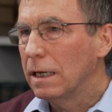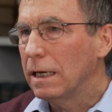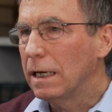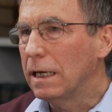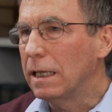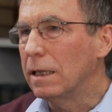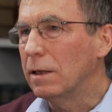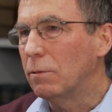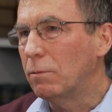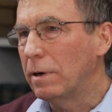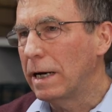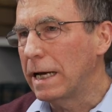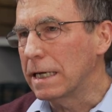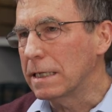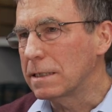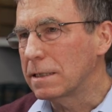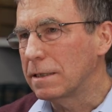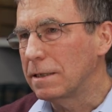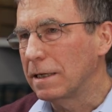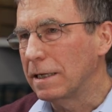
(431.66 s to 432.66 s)
in the
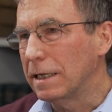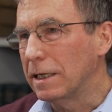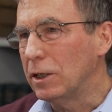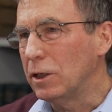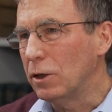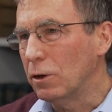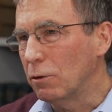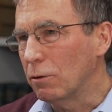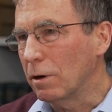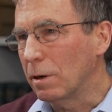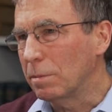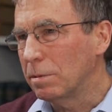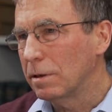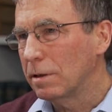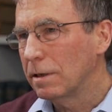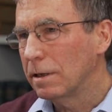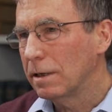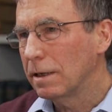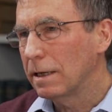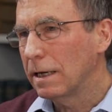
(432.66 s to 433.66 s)
West and in Europe
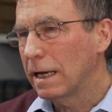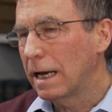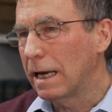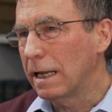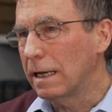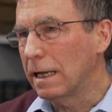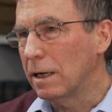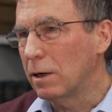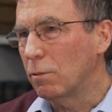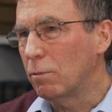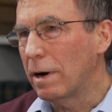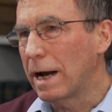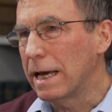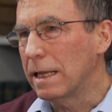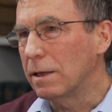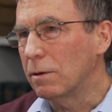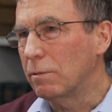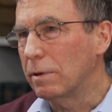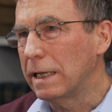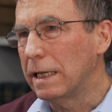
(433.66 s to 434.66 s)
and in a way
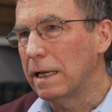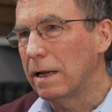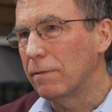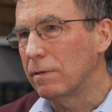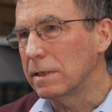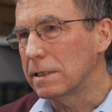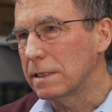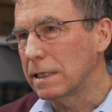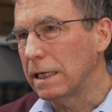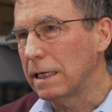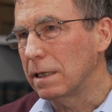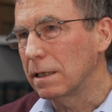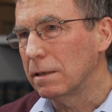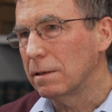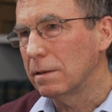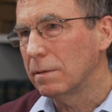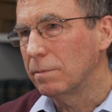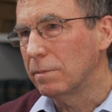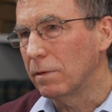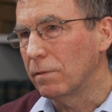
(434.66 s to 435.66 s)
that we'd never seen
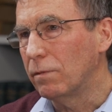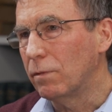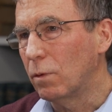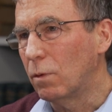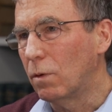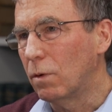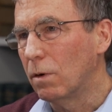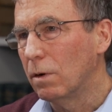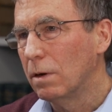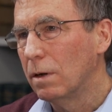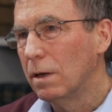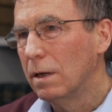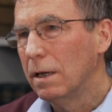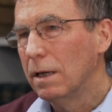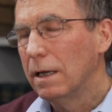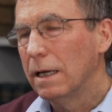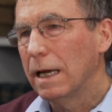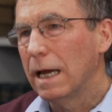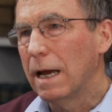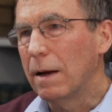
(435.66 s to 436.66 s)
it before.
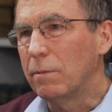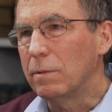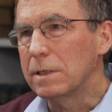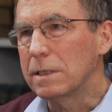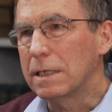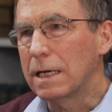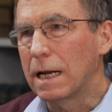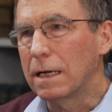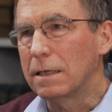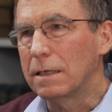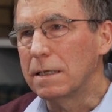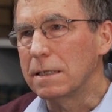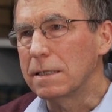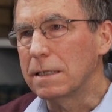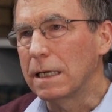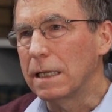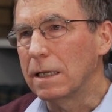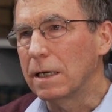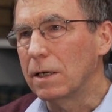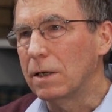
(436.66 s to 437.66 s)
And we started to
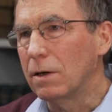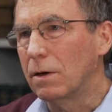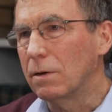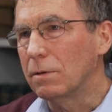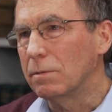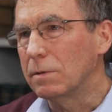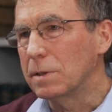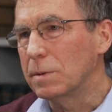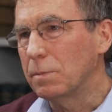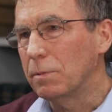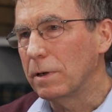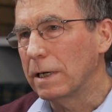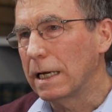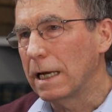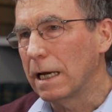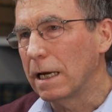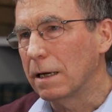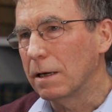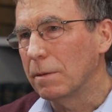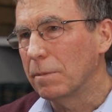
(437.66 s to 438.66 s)
see that God was
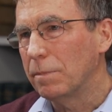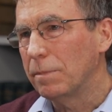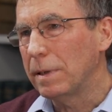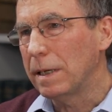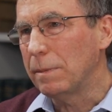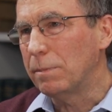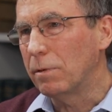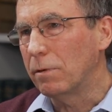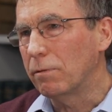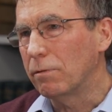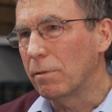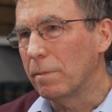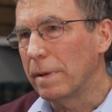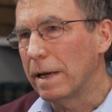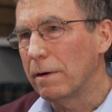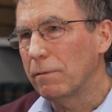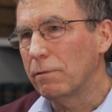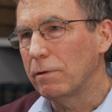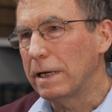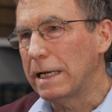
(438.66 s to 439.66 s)
bringing people from
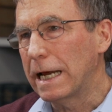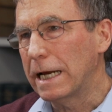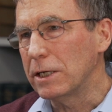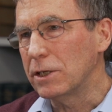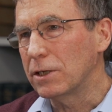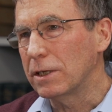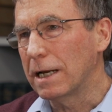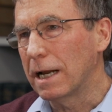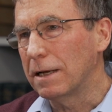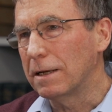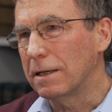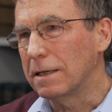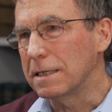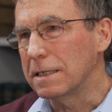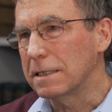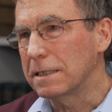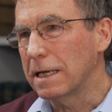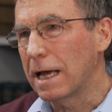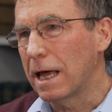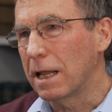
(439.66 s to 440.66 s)
every nation under the
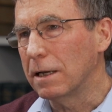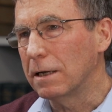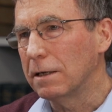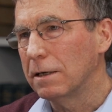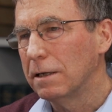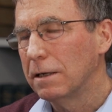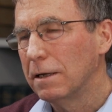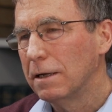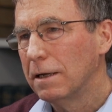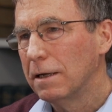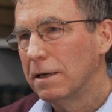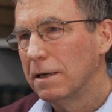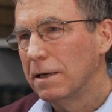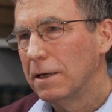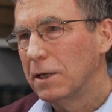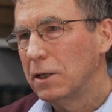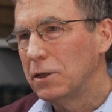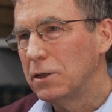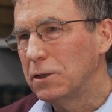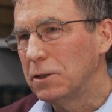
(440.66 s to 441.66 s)
sun
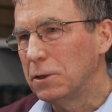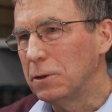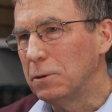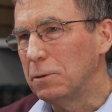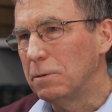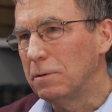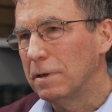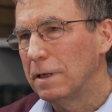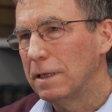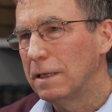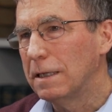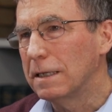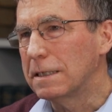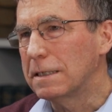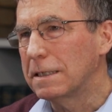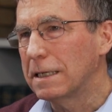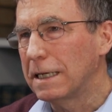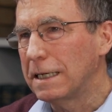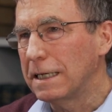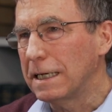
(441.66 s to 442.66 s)
to the
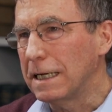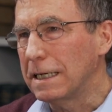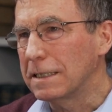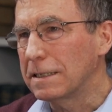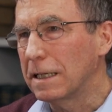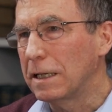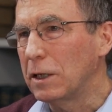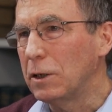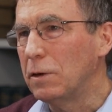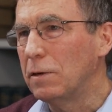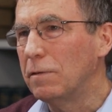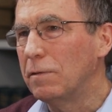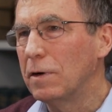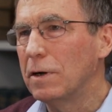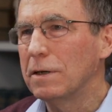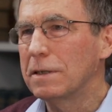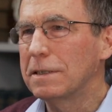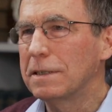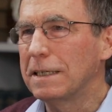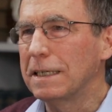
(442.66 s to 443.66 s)
cities and the
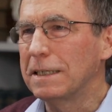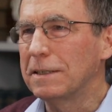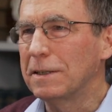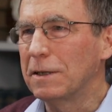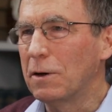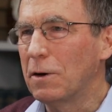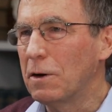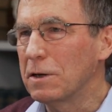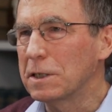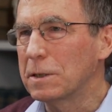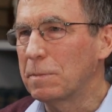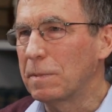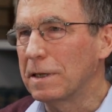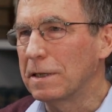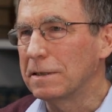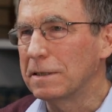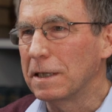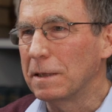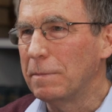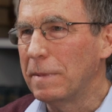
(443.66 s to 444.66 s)
universities and the
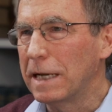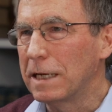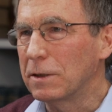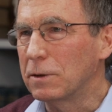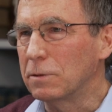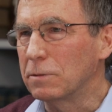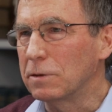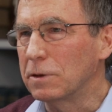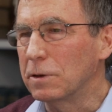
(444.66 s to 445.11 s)
hospitals and the medical